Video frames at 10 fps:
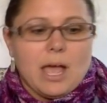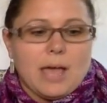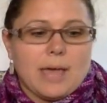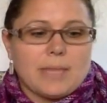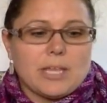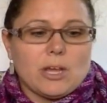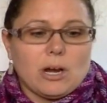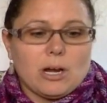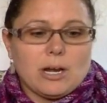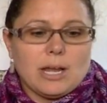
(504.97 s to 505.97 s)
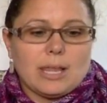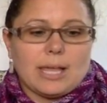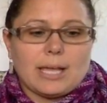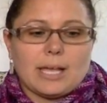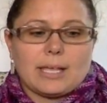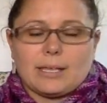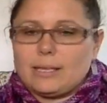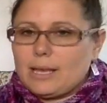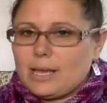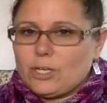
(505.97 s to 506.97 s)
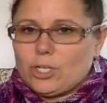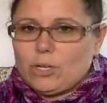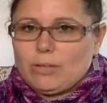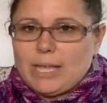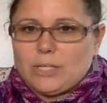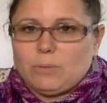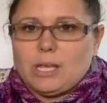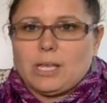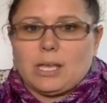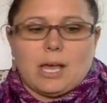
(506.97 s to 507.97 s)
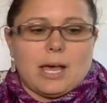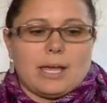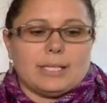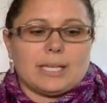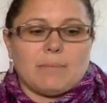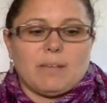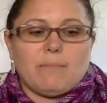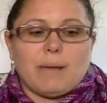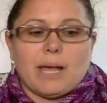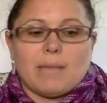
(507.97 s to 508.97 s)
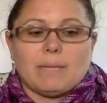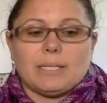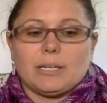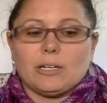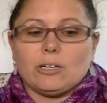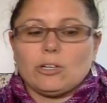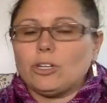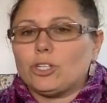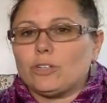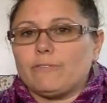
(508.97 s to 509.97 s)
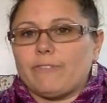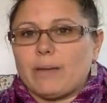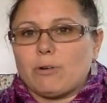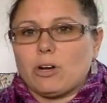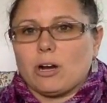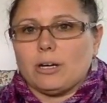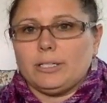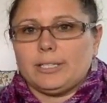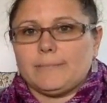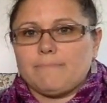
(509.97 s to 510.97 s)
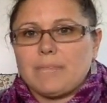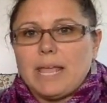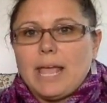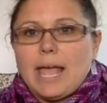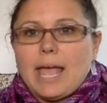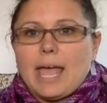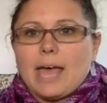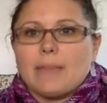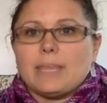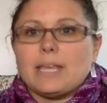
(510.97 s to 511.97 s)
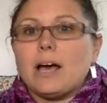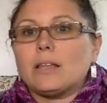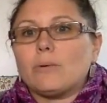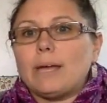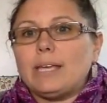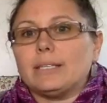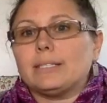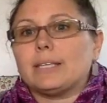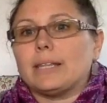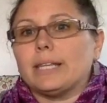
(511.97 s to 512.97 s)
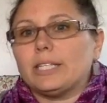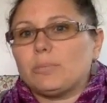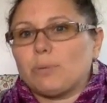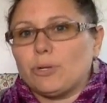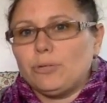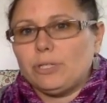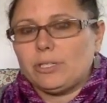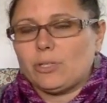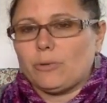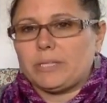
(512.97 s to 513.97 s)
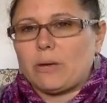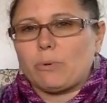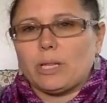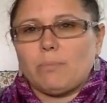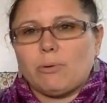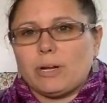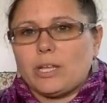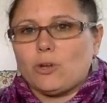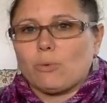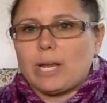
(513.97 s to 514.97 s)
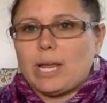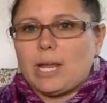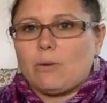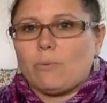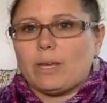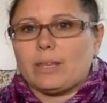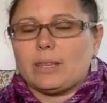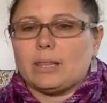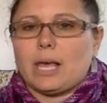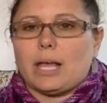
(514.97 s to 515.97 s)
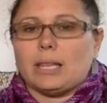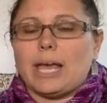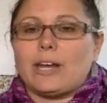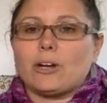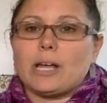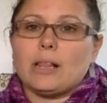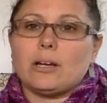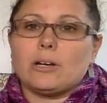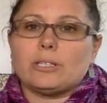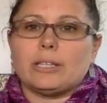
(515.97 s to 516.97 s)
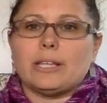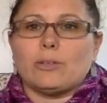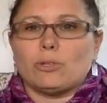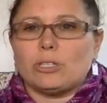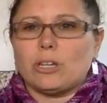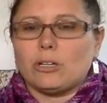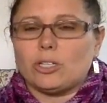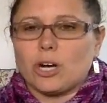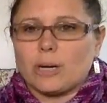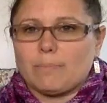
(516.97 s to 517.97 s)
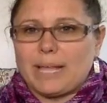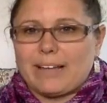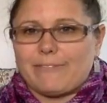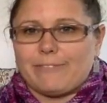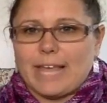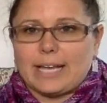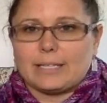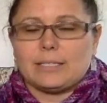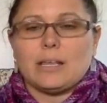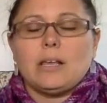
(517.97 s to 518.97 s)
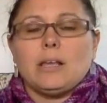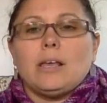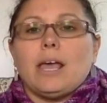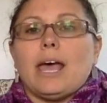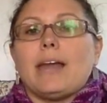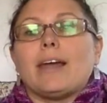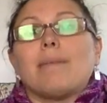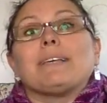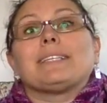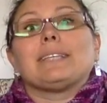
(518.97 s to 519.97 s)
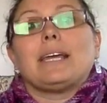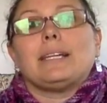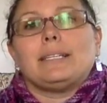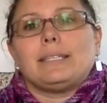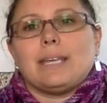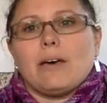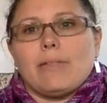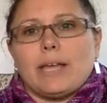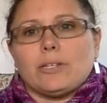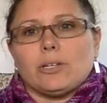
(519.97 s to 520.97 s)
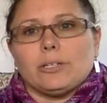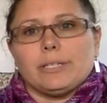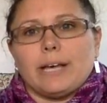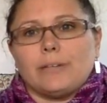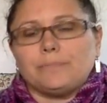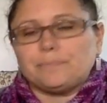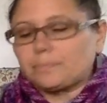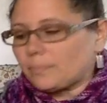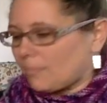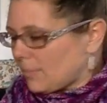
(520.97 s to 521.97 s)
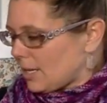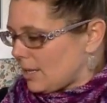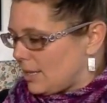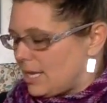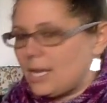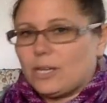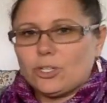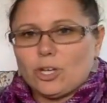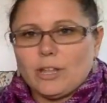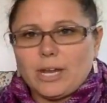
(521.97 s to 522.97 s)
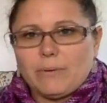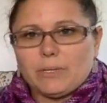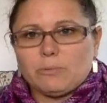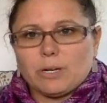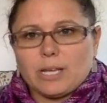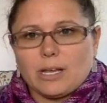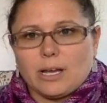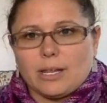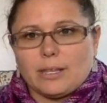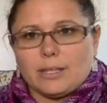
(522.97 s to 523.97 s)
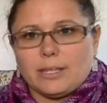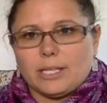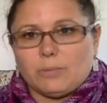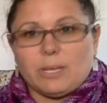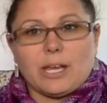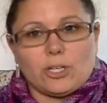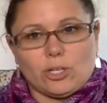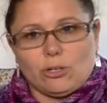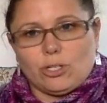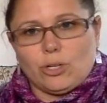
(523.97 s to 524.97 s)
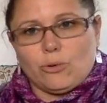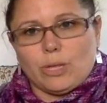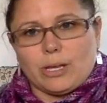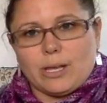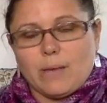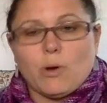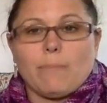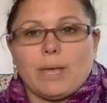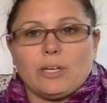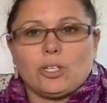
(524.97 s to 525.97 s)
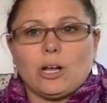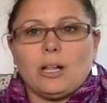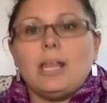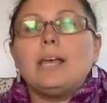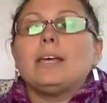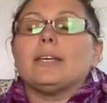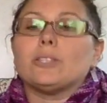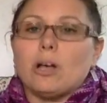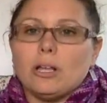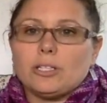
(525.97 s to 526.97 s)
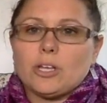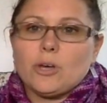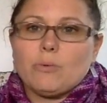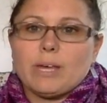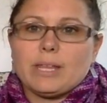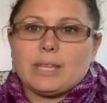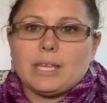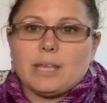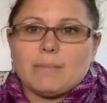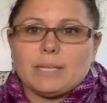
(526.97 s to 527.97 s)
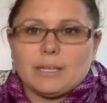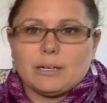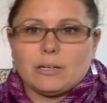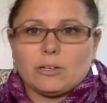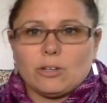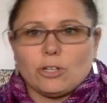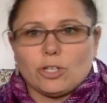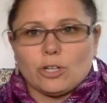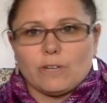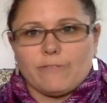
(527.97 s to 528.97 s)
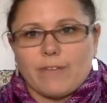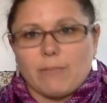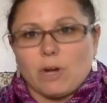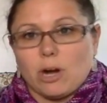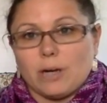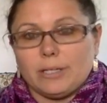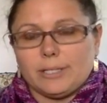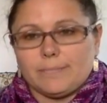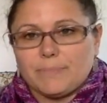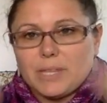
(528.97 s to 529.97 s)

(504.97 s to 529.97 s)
And the yarn, like I showed last week, is going to be by Material Culture Fiber Arts. And the colorway is Sunlit Spruce. So it was that really pretty green with lighter colors and then those little dark black flecks. And I'm excited to see how that turns out. The shawl that I was working on this week I showed you, the Come What May shawl, is also with the Material Culture Fiber Arts.